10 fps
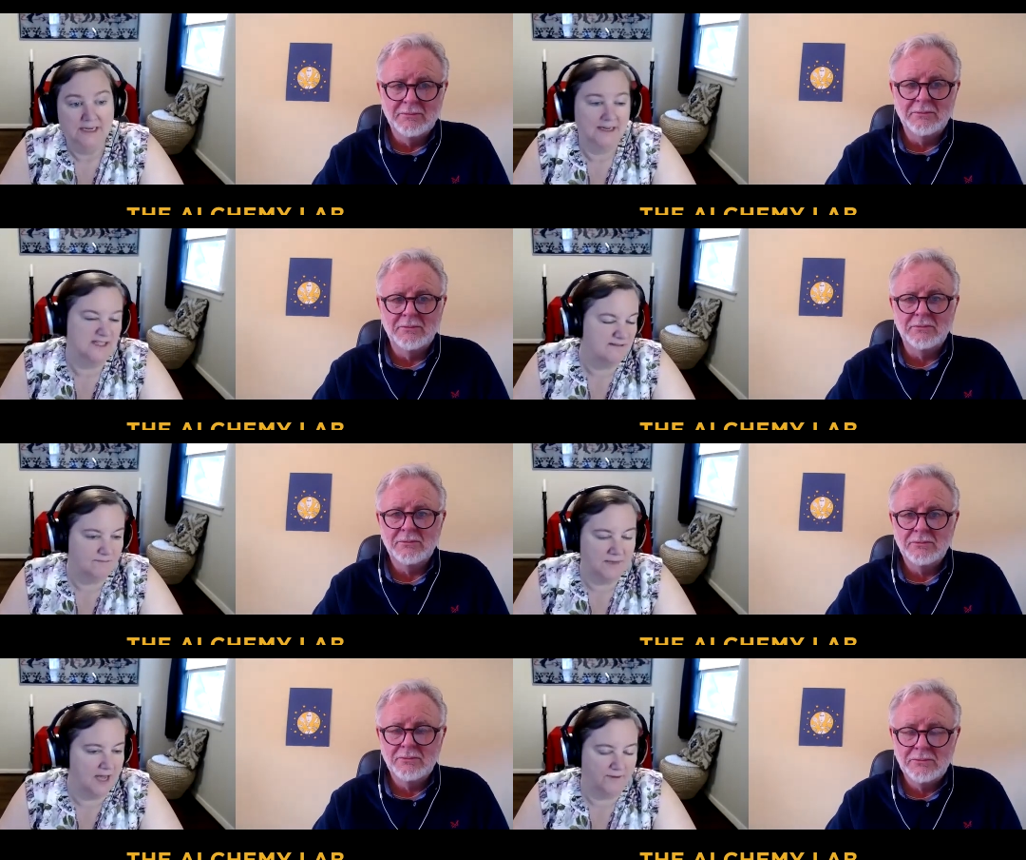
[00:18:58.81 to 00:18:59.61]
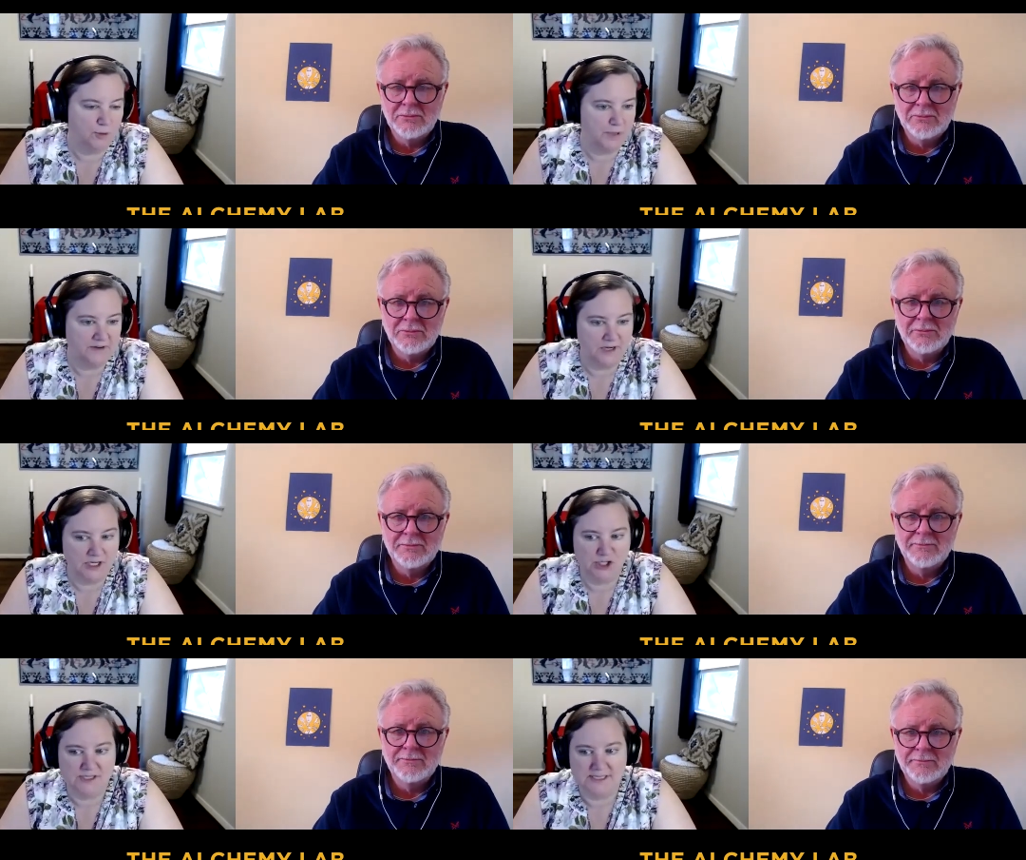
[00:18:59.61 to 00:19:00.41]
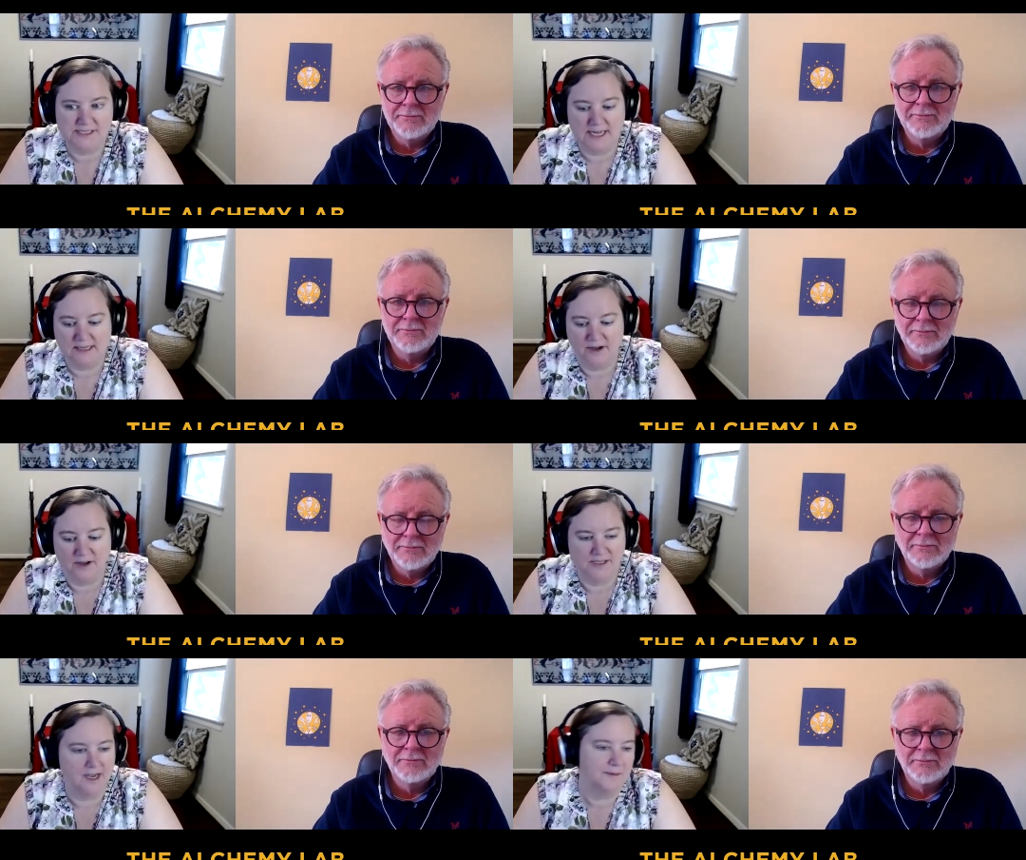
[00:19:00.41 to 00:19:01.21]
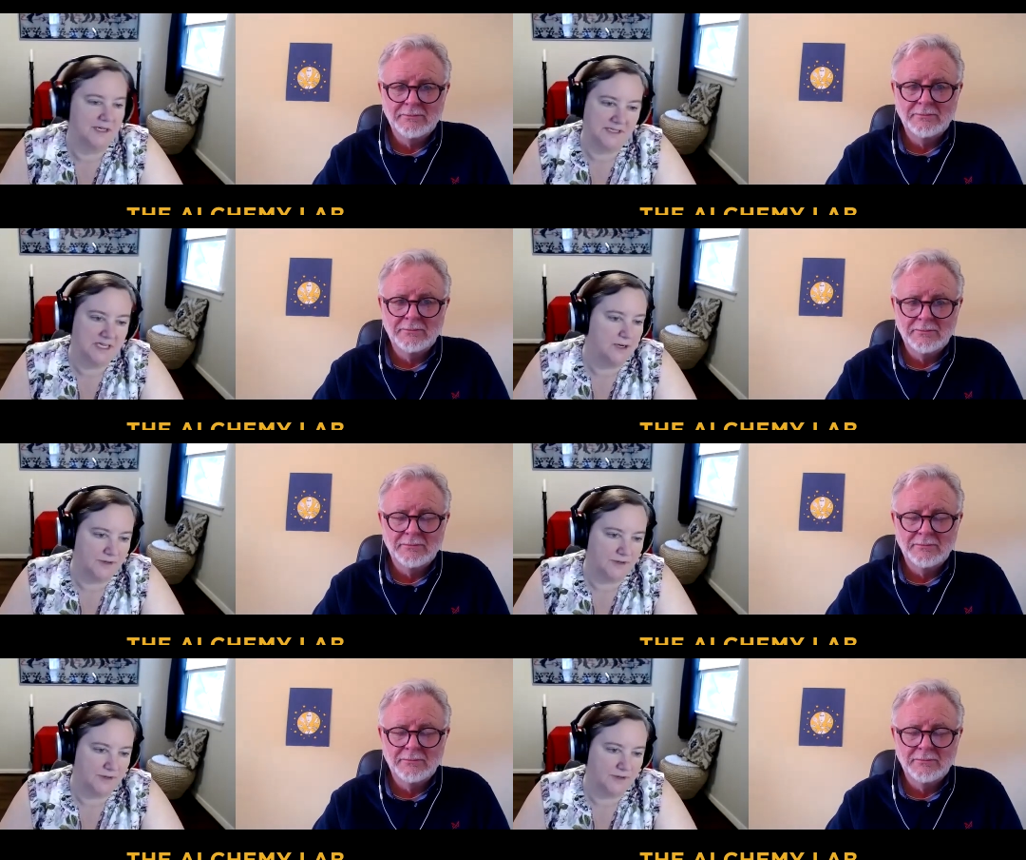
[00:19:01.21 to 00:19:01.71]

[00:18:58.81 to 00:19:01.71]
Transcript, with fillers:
Speaker 1: Because mm. not everybody finishes exactly on time because a year